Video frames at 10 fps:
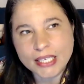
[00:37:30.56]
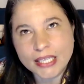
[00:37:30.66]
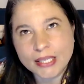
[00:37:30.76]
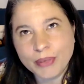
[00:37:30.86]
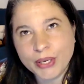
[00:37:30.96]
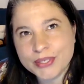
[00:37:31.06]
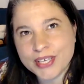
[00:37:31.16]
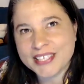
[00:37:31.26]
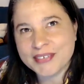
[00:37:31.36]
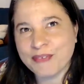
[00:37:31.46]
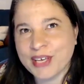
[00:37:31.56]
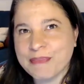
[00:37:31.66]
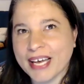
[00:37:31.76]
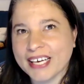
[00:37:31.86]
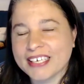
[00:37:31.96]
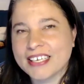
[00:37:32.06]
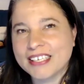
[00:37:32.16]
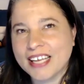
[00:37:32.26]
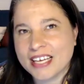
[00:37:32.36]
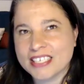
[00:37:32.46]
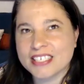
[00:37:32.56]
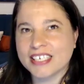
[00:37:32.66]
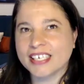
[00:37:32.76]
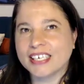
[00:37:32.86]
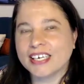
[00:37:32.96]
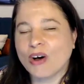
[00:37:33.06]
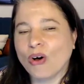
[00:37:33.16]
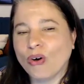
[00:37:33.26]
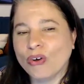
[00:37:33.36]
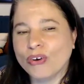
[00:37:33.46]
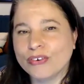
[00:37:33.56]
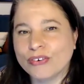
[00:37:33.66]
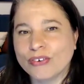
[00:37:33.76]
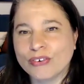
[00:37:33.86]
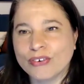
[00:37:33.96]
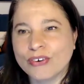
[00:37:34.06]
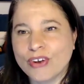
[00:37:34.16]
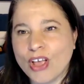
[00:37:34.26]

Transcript: We also had some feedback last year on